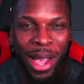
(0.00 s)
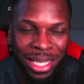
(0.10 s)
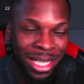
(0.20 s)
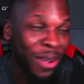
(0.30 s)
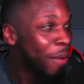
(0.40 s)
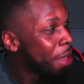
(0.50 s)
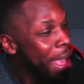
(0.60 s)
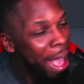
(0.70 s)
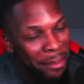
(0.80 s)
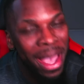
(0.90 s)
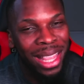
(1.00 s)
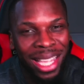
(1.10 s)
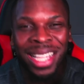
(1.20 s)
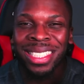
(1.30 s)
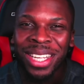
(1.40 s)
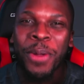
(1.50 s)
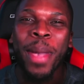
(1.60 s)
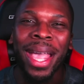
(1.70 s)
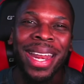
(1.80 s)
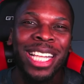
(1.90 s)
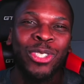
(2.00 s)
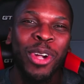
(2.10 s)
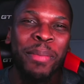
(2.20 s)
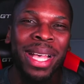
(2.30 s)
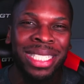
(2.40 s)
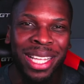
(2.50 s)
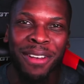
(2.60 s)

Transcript: So I may have to consider making that trip myself.